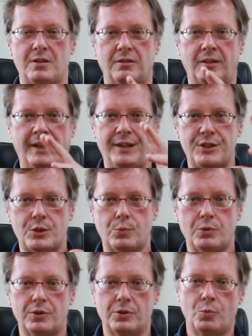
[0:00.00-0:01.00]
last
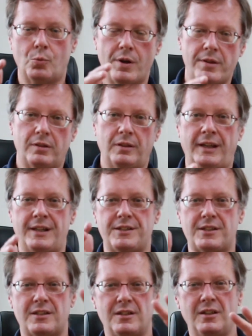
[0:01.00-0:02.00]
word or one of the
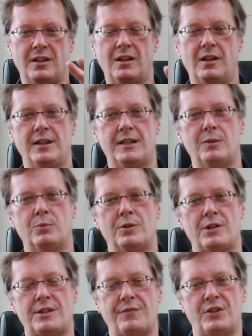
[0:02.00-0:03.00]
last content
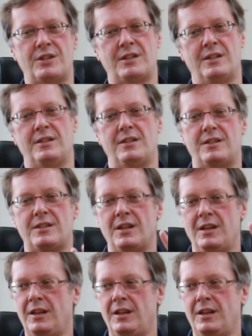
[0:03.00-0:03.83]
words of a sentence,